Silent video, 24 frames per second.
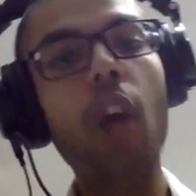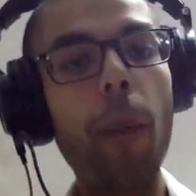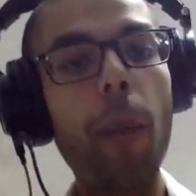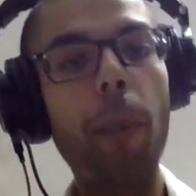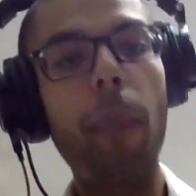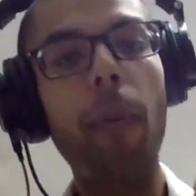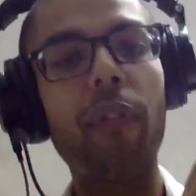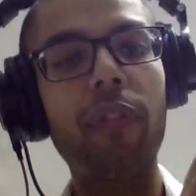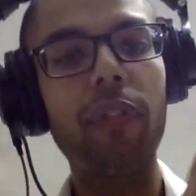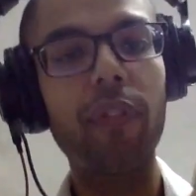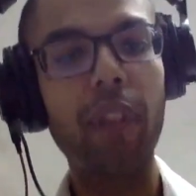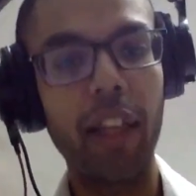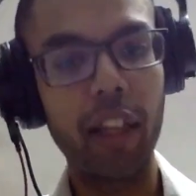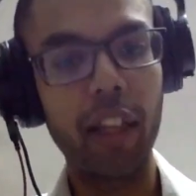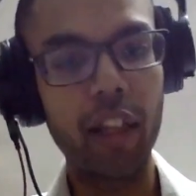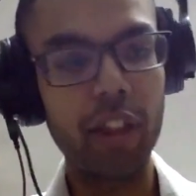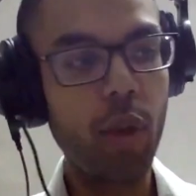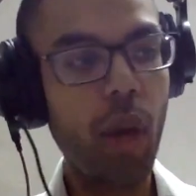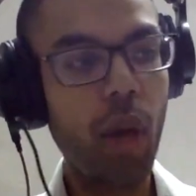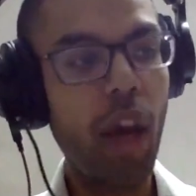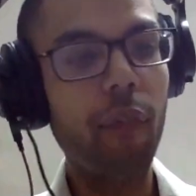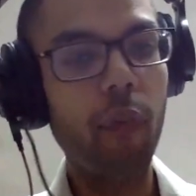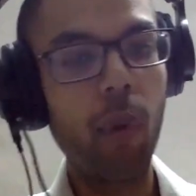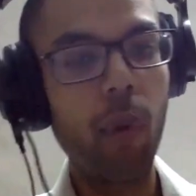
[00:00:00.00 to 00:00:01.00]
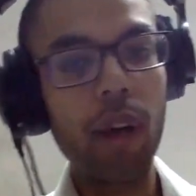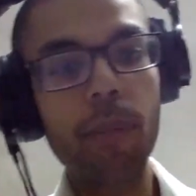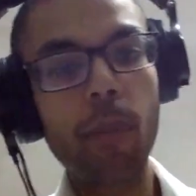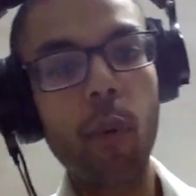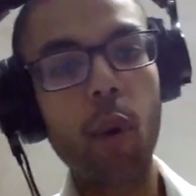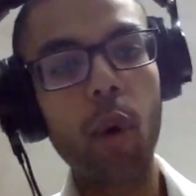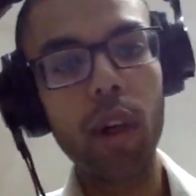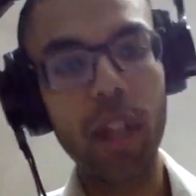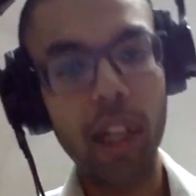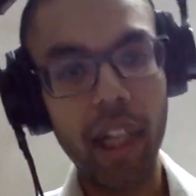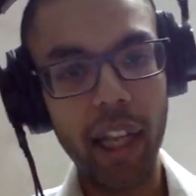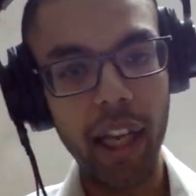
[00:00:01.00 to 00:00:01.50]
top of, like, you have one
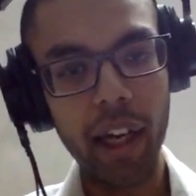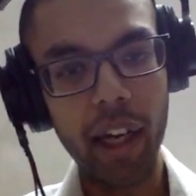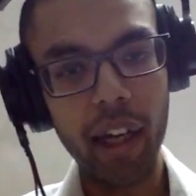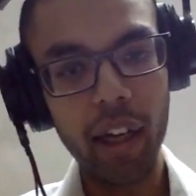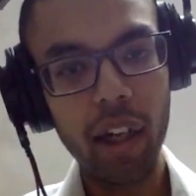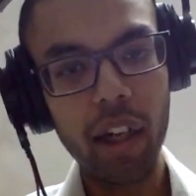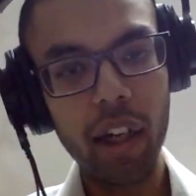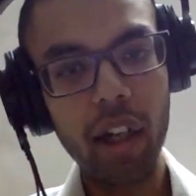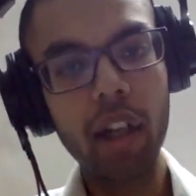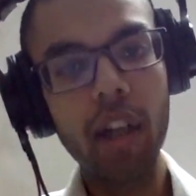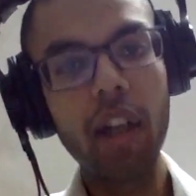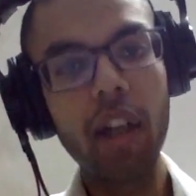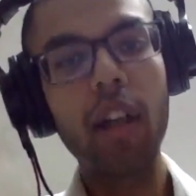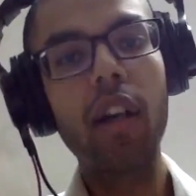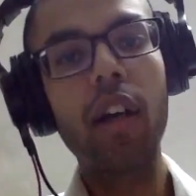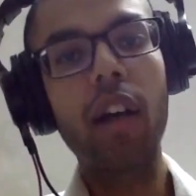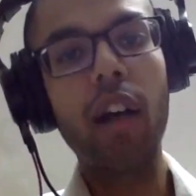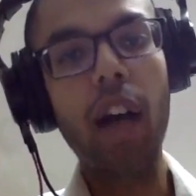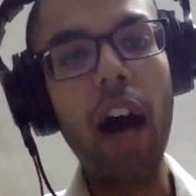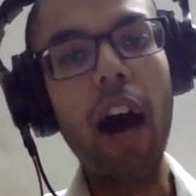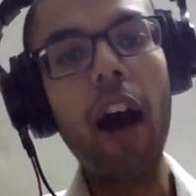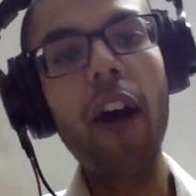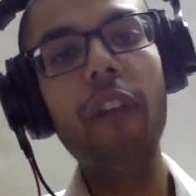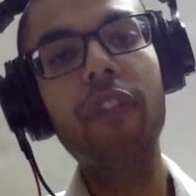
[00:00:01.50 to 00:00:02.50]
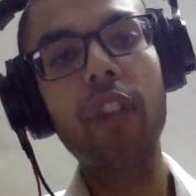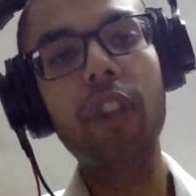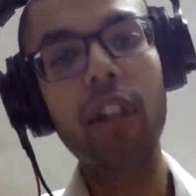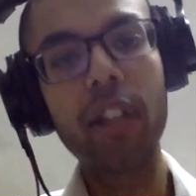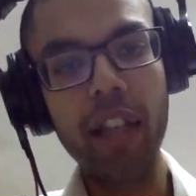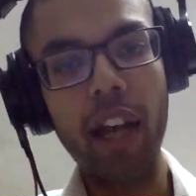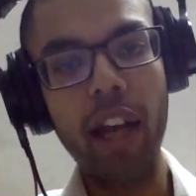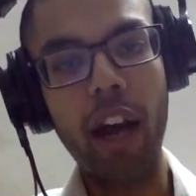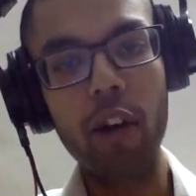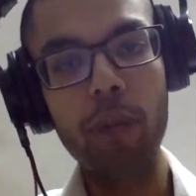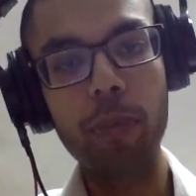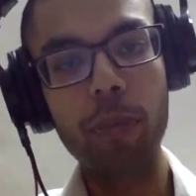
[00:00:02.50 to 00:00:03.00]
more layer after
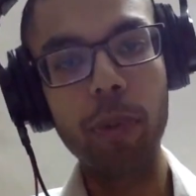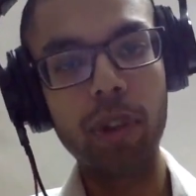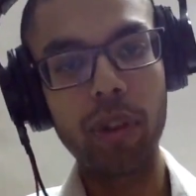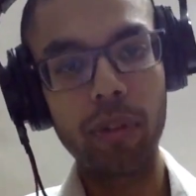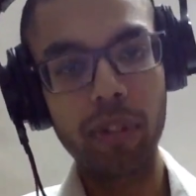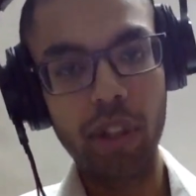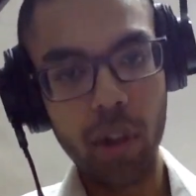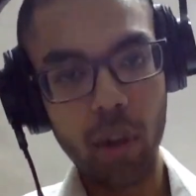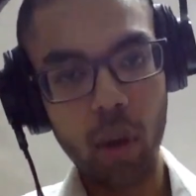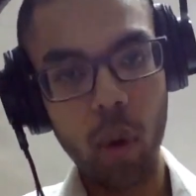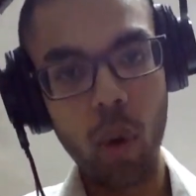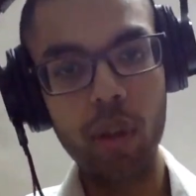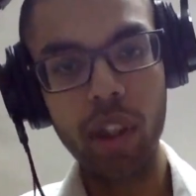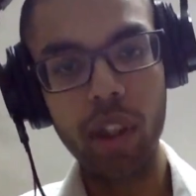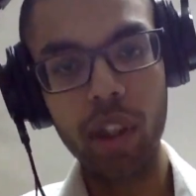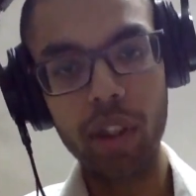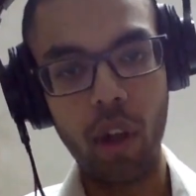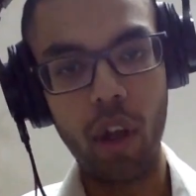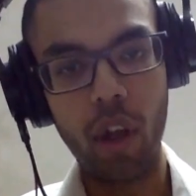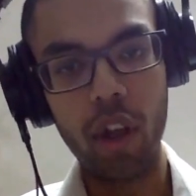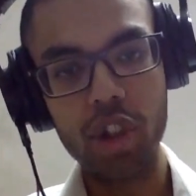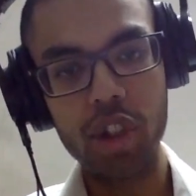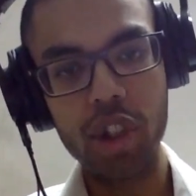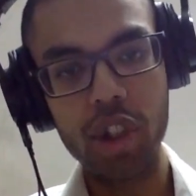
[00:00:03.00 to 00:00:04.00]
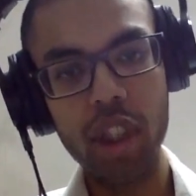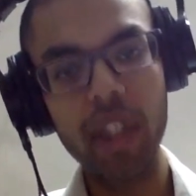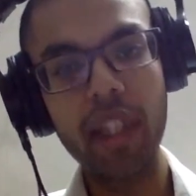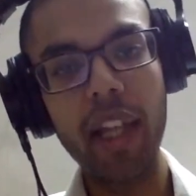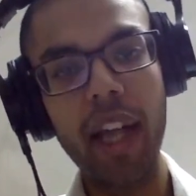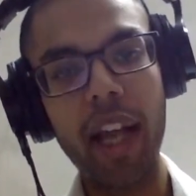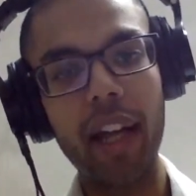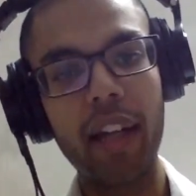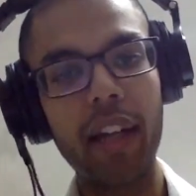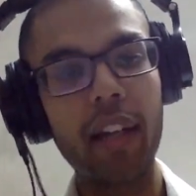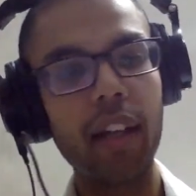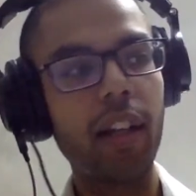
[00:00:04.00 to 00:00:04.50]
the outputs of the core technology
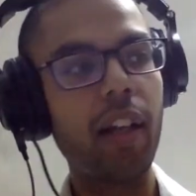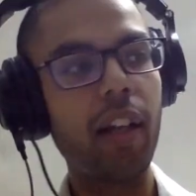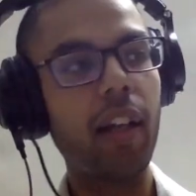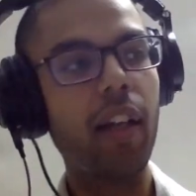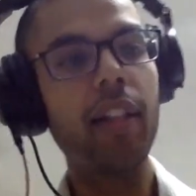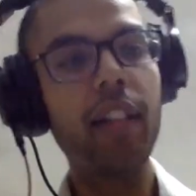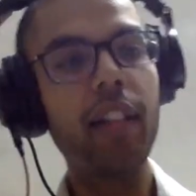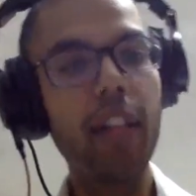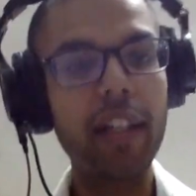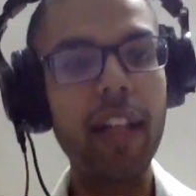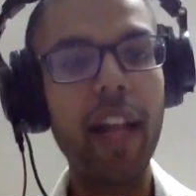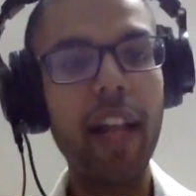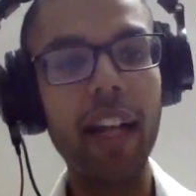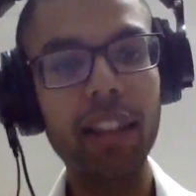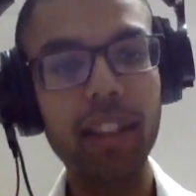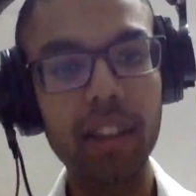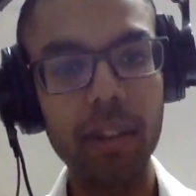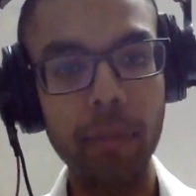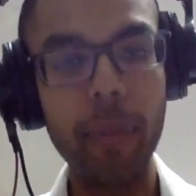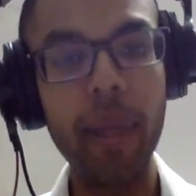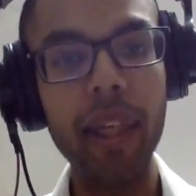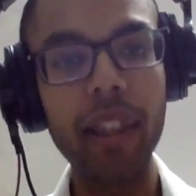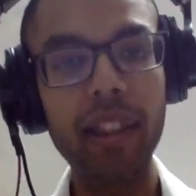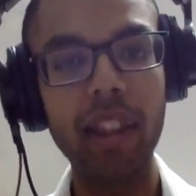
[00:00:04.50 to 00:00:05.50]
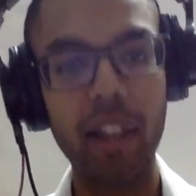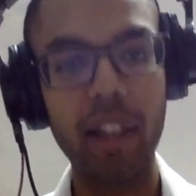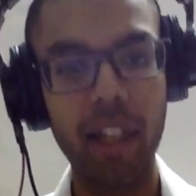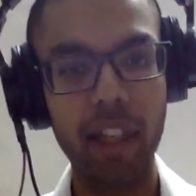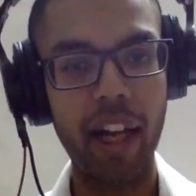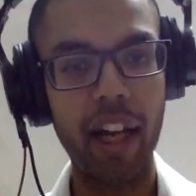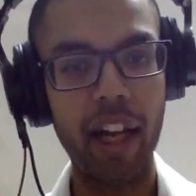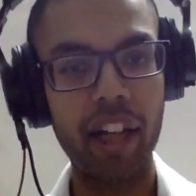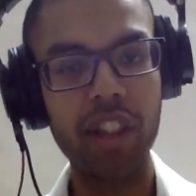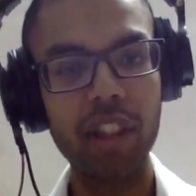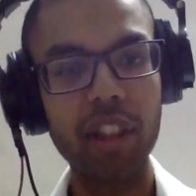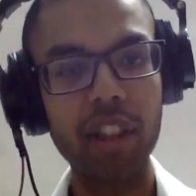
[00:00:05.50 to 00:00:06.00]
that makes the
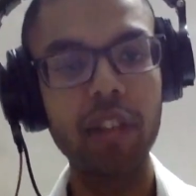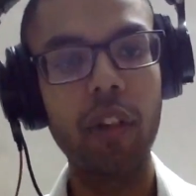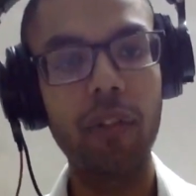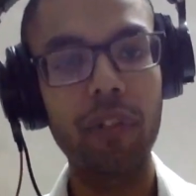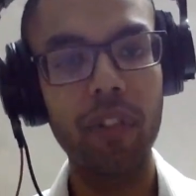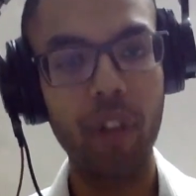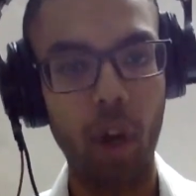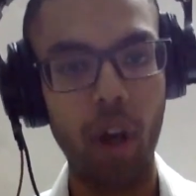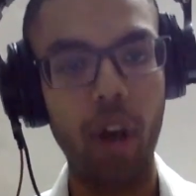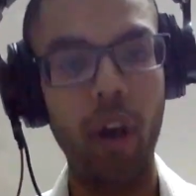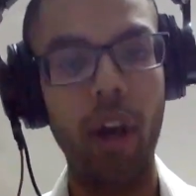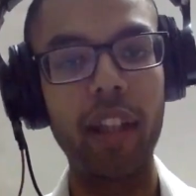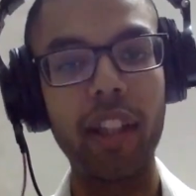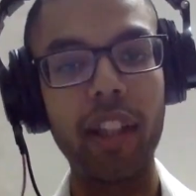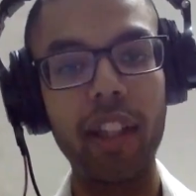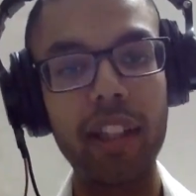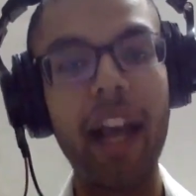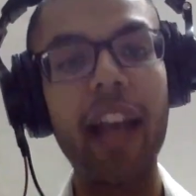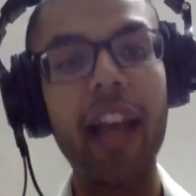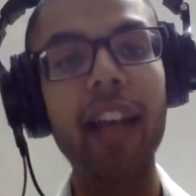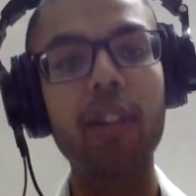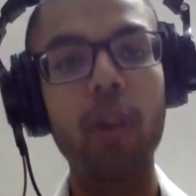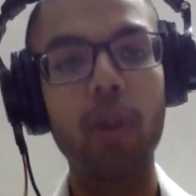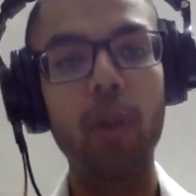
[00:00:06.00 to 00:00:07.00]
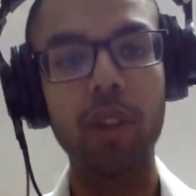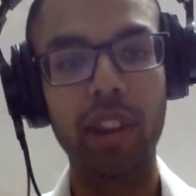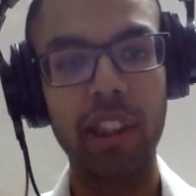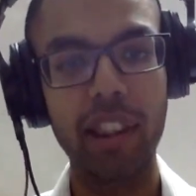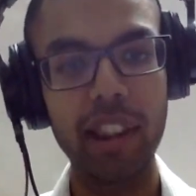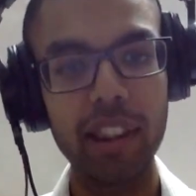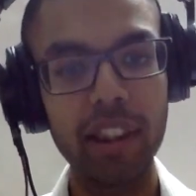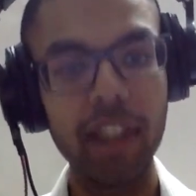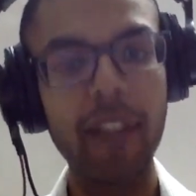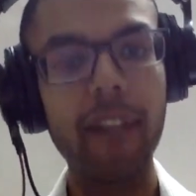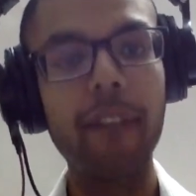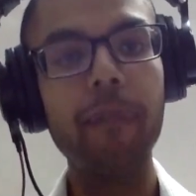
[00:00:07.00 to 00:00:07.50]
detections of and the
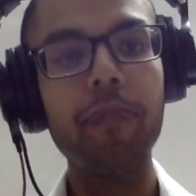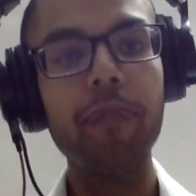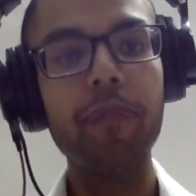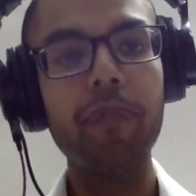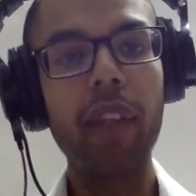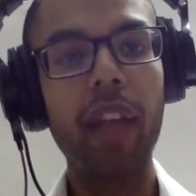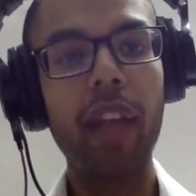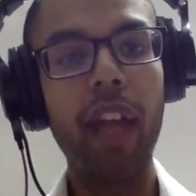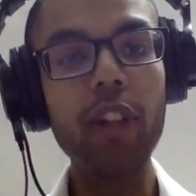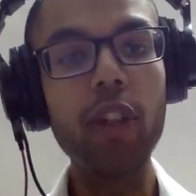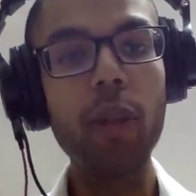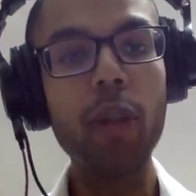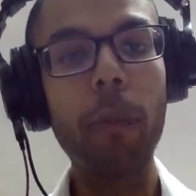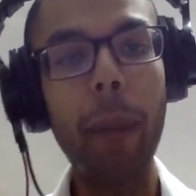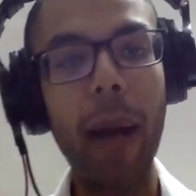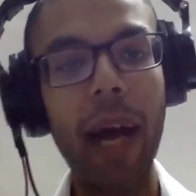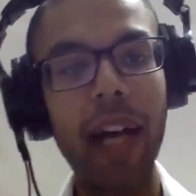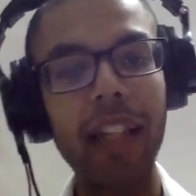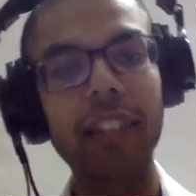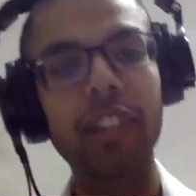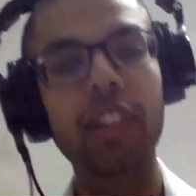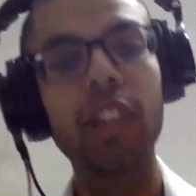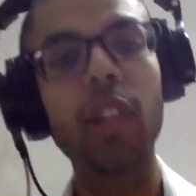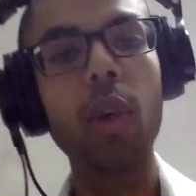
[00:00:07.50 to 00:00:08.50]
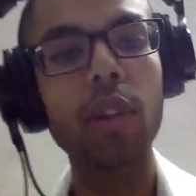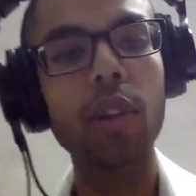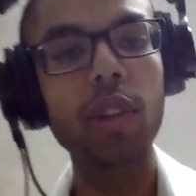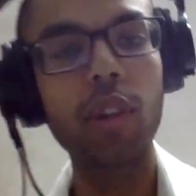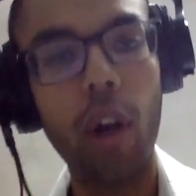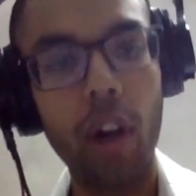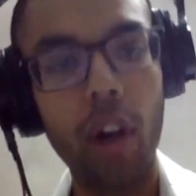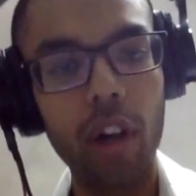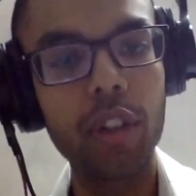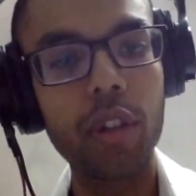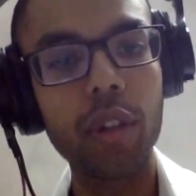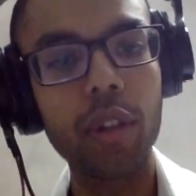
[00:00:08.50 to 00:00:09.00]
diagnosis, and you pass those
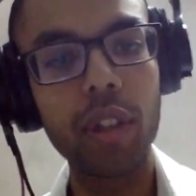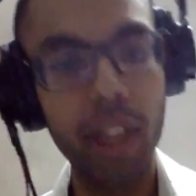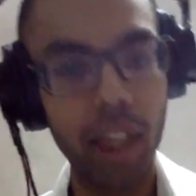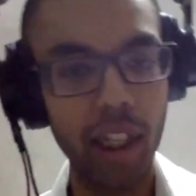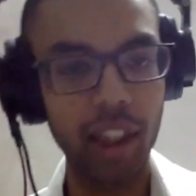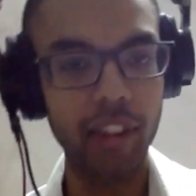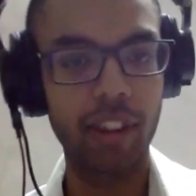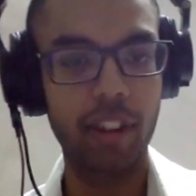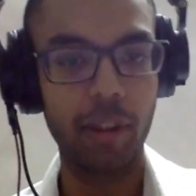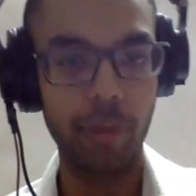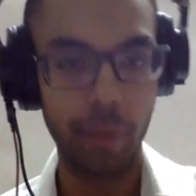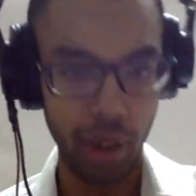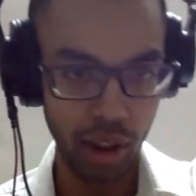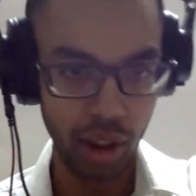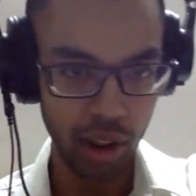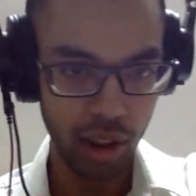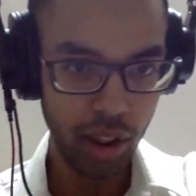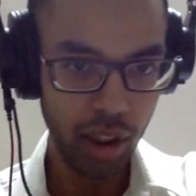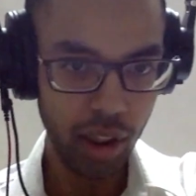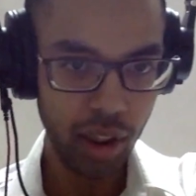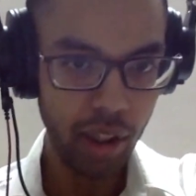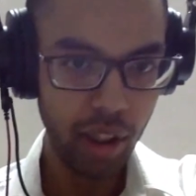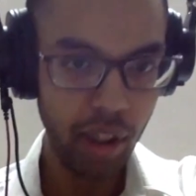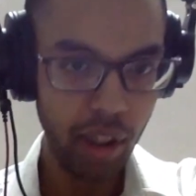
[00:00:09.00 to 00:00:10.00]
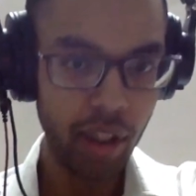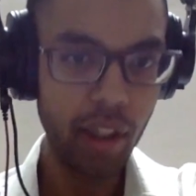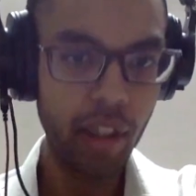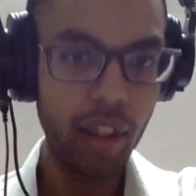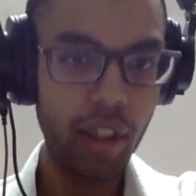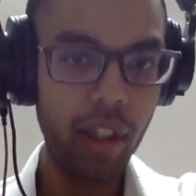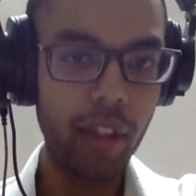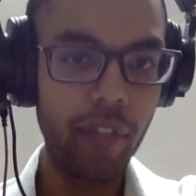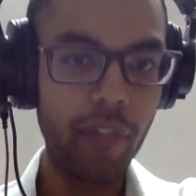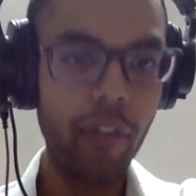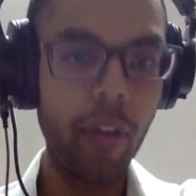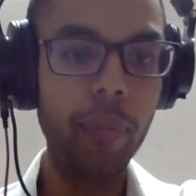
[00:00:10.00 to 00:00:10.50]
on to the customer
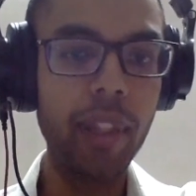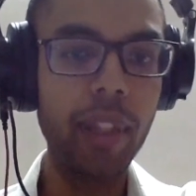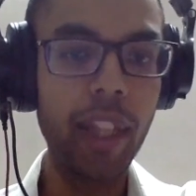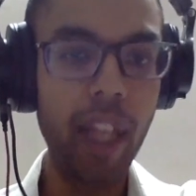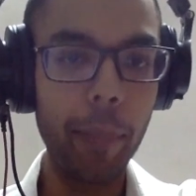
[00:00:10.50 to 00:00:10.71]
from the